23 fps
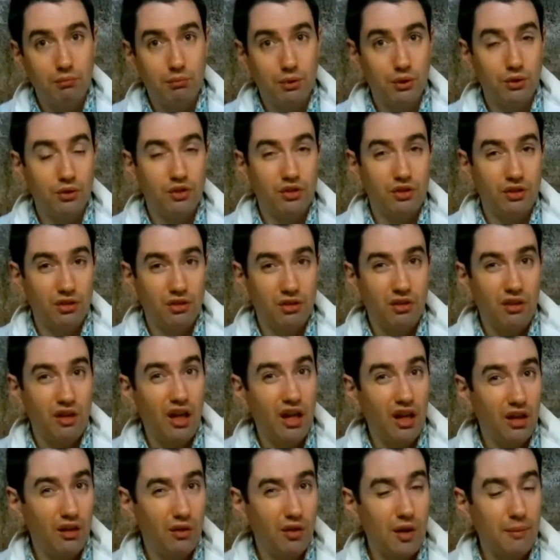Birds are
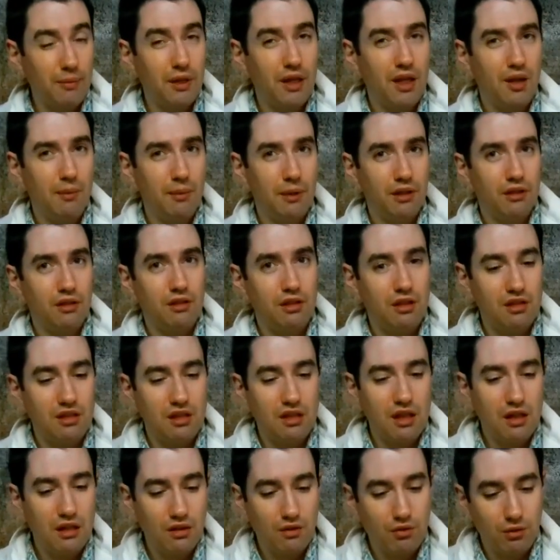not a reptile, but
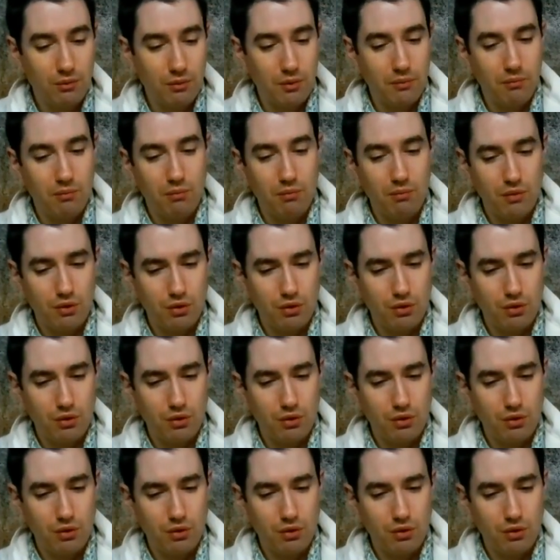descended from them